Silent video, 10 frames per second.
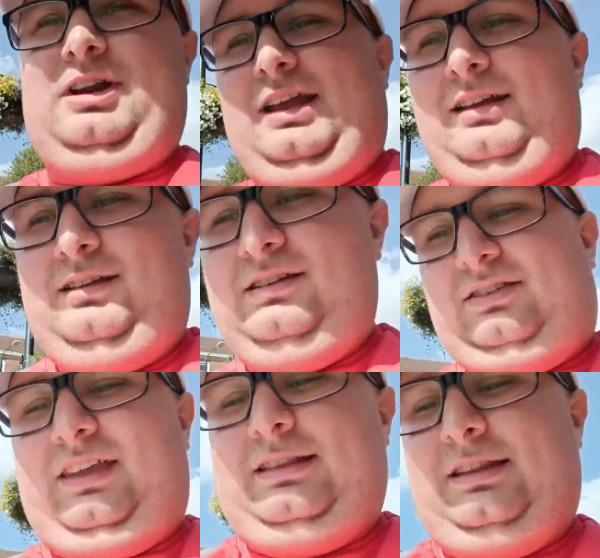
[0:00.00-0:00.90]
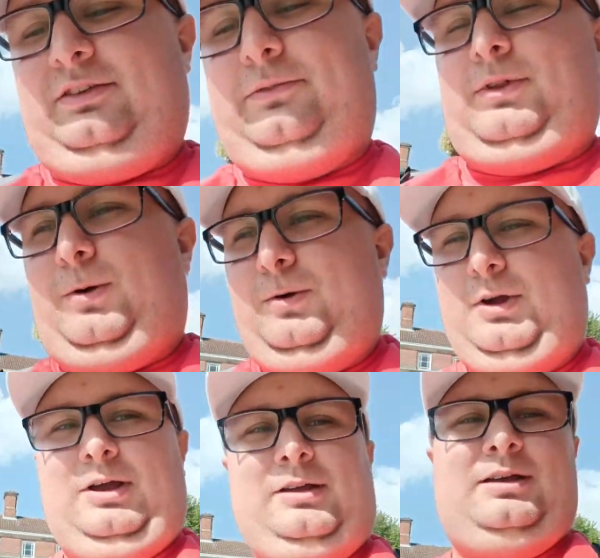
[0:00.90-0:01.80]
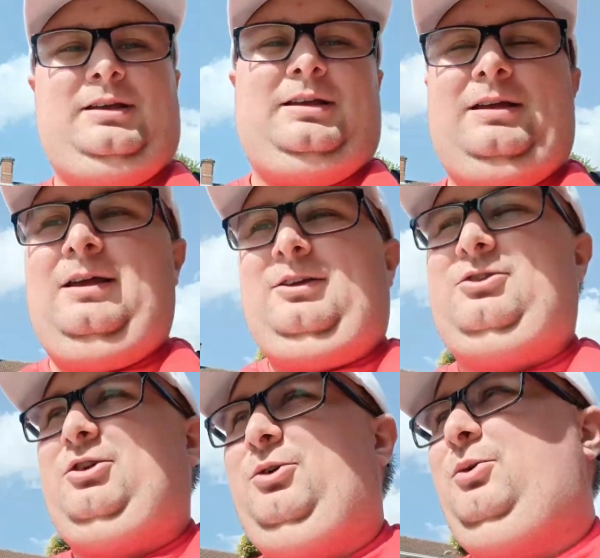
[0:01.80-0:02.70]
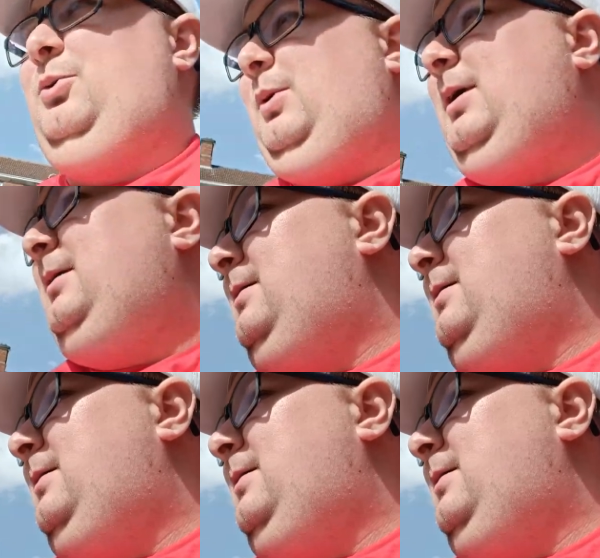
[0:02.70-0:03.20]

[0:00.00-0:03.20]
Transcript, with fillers: I'm going to extend this vlog to